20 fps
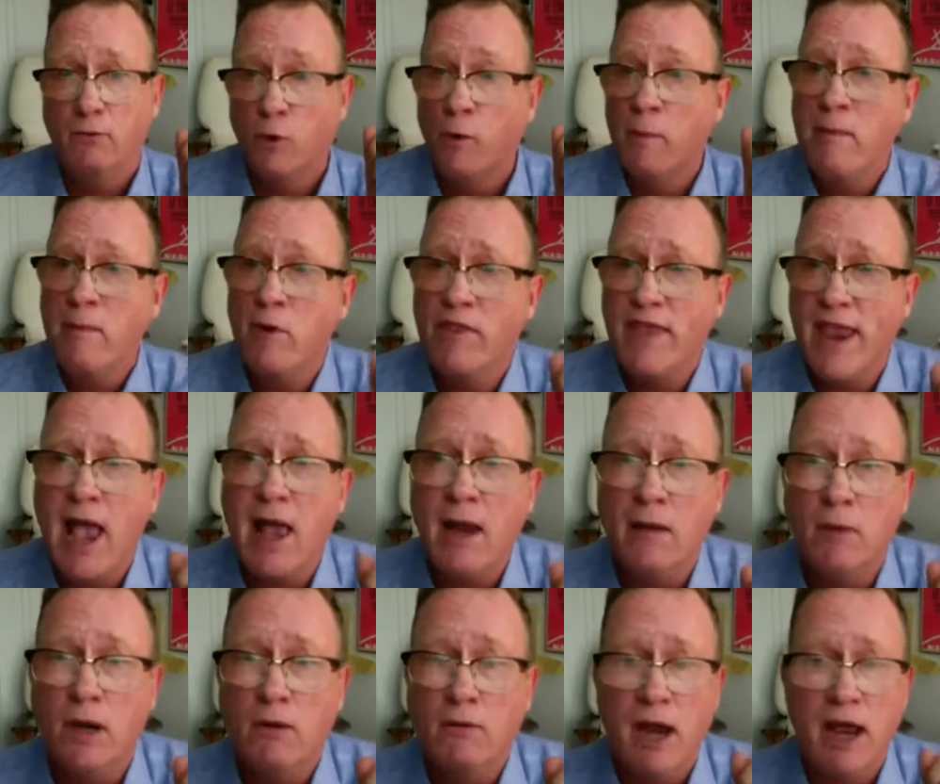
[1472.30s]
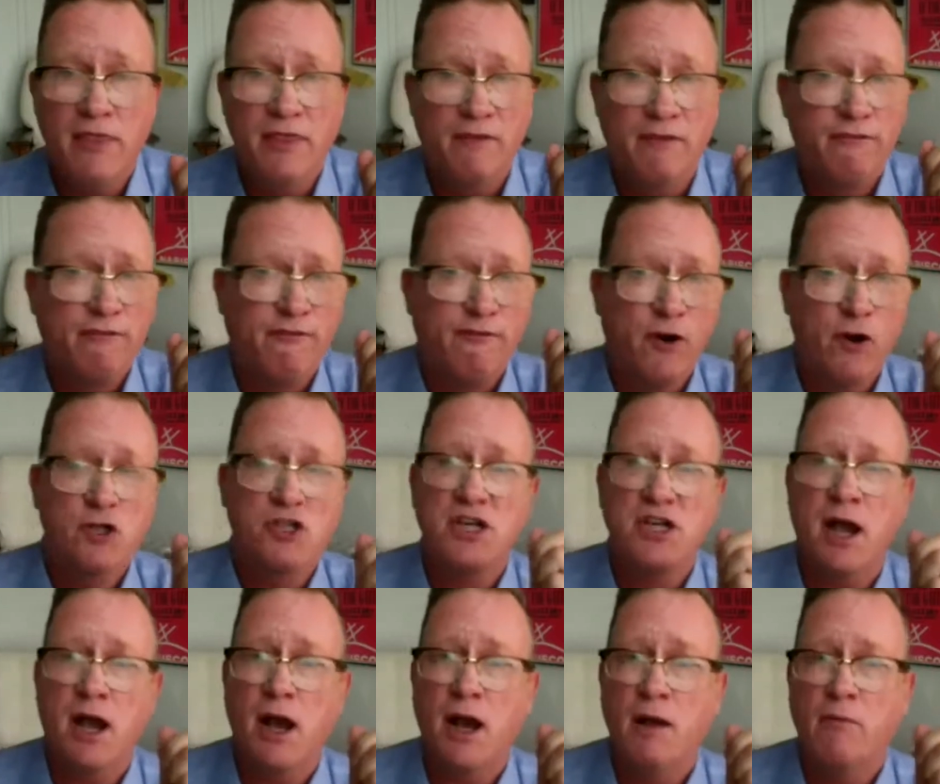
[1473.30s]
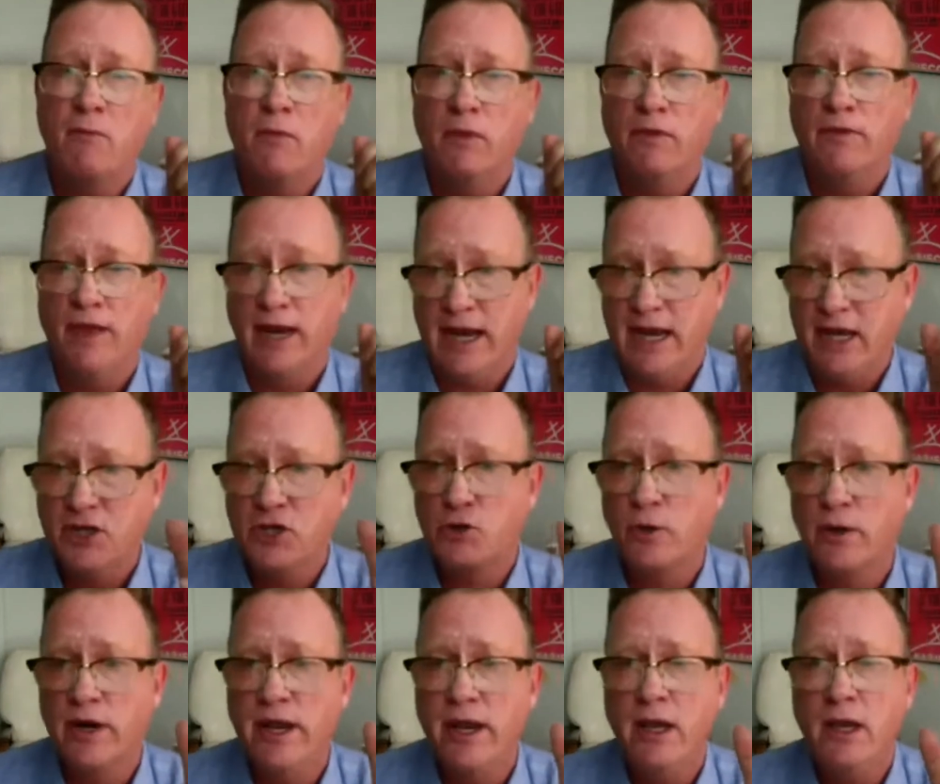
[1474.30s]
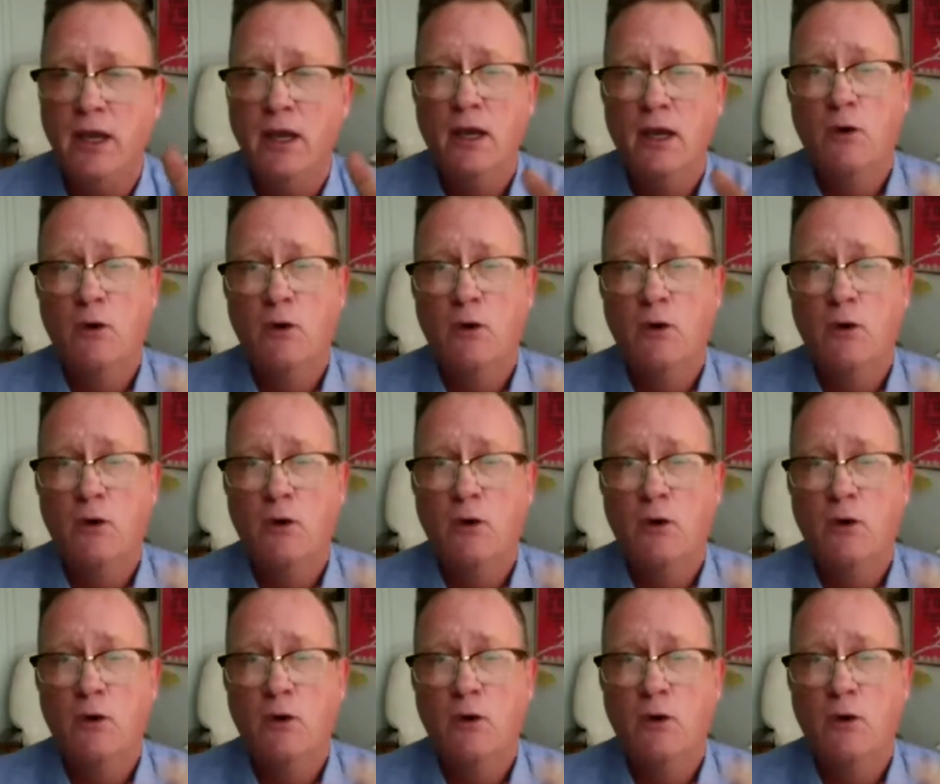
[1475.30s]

Remember the Alamo. And the first time that history